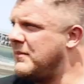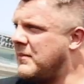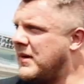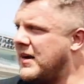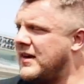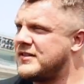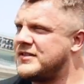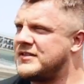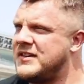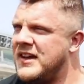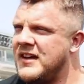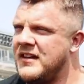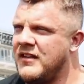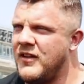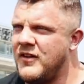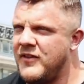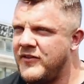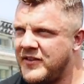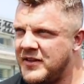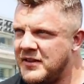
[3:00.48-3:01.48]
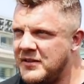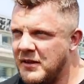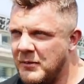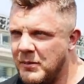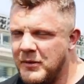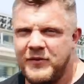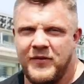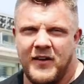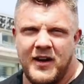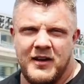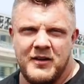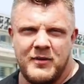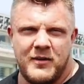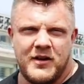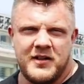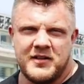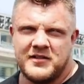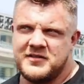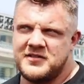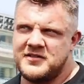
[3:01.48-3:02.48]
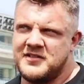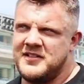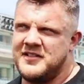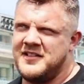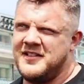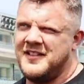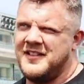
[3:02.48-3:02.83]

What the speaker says: Max deadlift, there'll be fireworks,